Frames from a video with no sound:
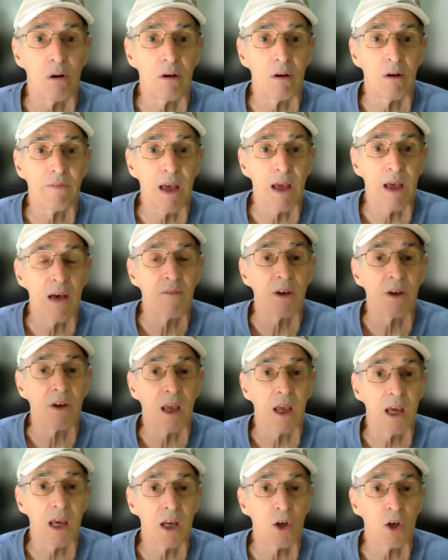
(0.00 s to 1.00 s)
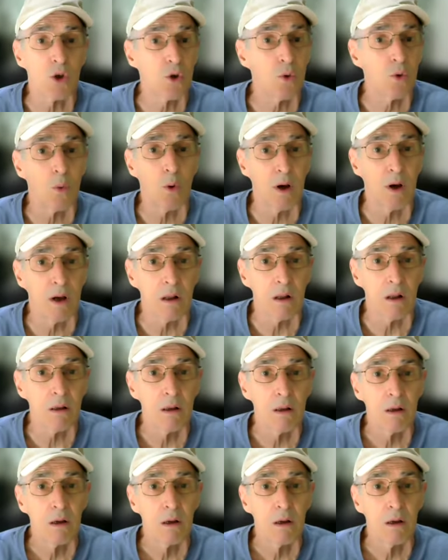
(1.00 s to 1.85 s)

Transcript: of having aged well.